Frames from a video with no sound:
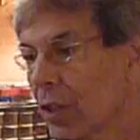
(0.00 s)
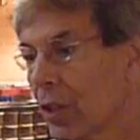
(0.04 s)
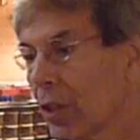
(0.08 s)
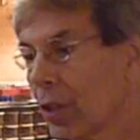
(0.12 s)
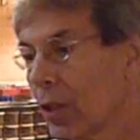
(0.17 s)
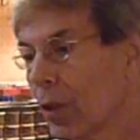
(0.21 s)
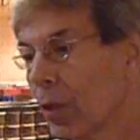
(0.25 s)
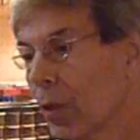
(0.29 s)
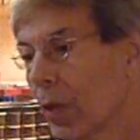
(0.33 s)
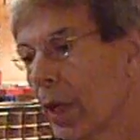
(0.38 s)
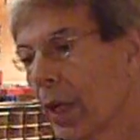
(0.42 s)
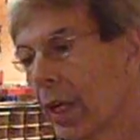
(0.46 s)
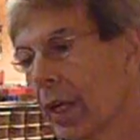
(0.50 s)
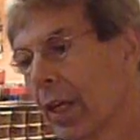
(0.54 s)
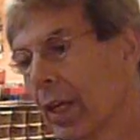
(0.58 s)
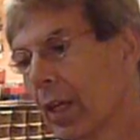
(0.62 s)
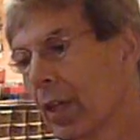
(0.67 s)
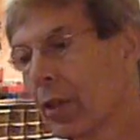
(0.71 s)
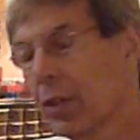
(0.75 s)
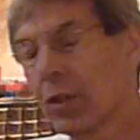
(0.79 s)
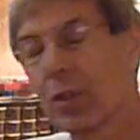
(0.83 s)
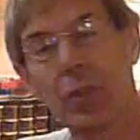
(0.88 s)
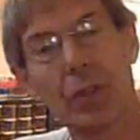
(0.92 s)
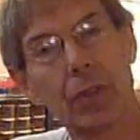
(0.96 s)
so
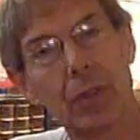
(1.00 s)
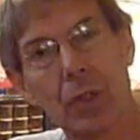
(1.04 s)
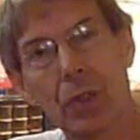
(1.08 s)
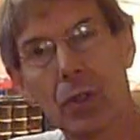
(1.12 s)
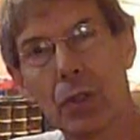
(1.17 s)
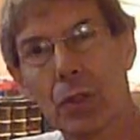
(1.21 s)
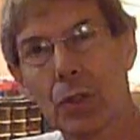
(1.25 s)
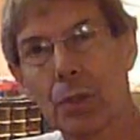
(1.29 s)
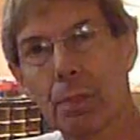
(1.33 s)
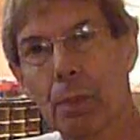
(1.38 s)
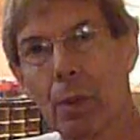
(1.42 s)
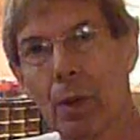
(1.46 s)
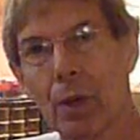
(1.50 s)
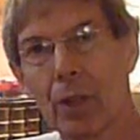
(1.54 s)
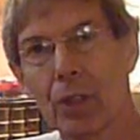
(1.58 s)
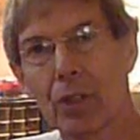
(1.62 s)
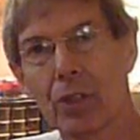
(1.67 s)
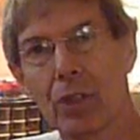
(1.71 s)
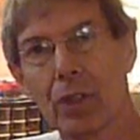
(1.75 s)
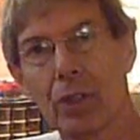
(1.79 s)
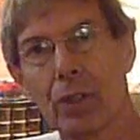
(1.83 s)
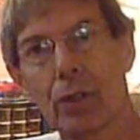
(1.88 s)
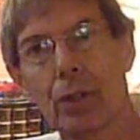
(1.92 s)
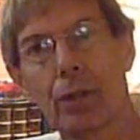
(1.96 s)
this is part
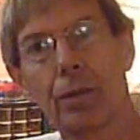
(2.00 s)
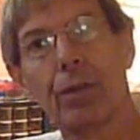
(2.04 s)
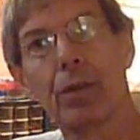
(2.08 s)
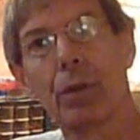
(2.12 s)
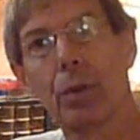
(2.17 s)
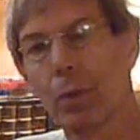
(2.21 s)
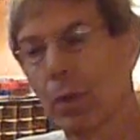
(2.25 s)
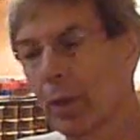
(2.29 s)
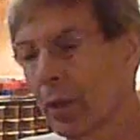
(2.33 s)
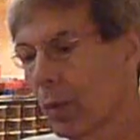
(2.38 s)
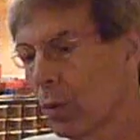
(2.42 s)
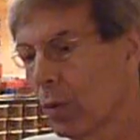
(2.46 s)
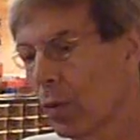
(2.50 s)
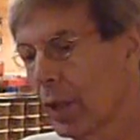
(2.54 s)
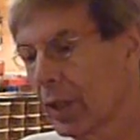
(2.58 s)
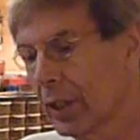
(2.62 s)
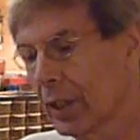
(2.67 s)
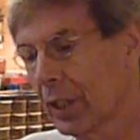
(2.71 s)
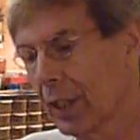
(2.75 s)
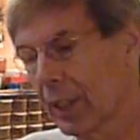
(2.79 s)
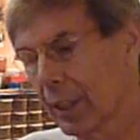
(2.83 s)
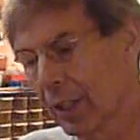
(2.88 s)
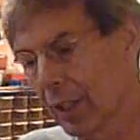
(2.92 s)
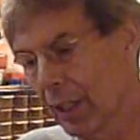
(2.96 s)
2. If you want to
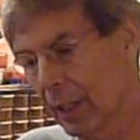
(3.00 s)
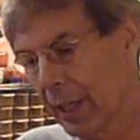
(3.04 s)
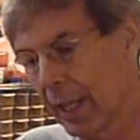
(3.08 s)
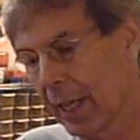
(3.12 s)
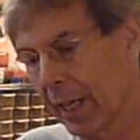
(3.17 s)
watch it, you